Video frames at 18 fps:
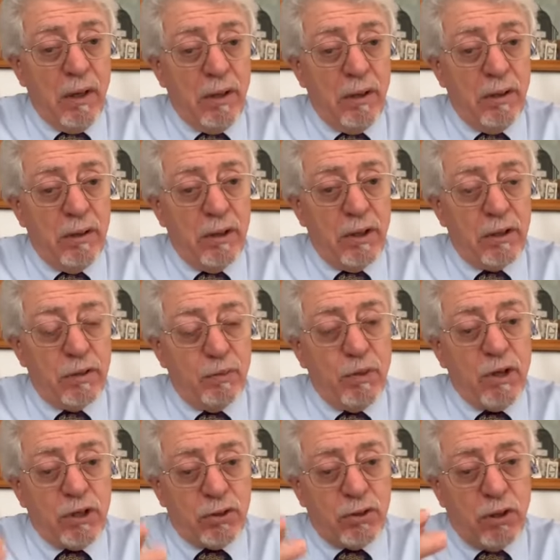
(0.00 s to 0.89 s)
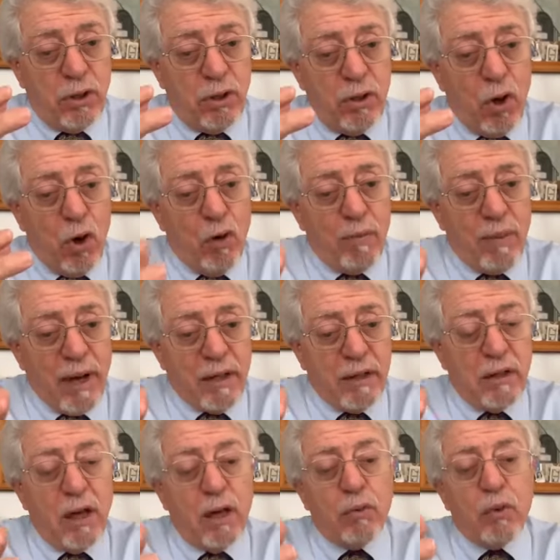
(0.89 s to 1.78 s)
This Mr.
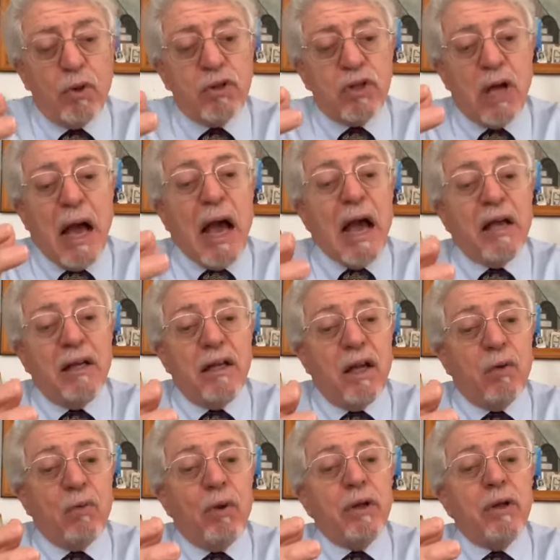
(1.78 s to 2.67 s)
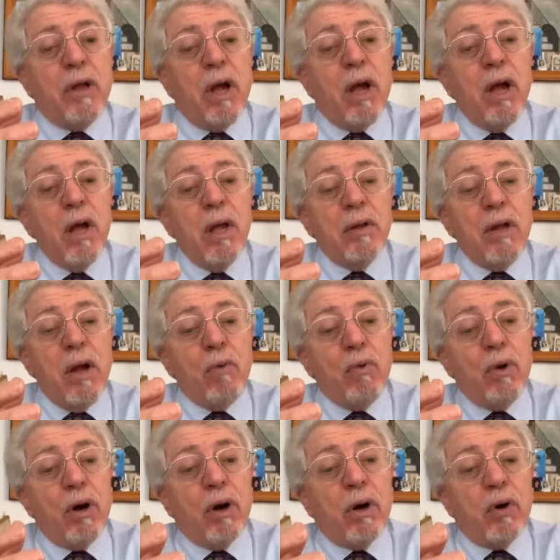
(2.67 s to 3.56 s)
Nobody that was hiding when they
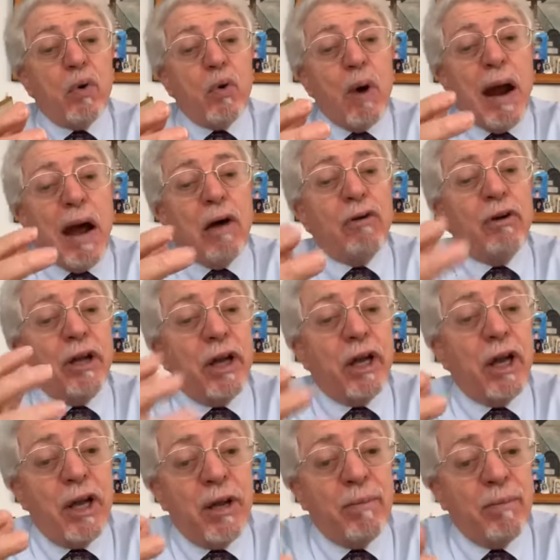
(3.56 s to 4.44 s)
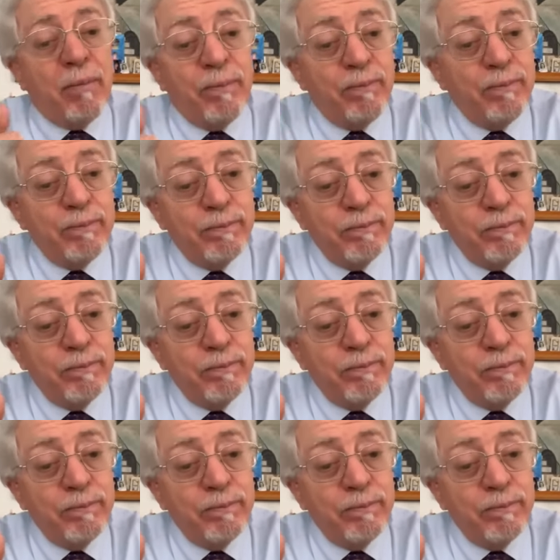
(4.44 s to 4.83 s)
were crowning him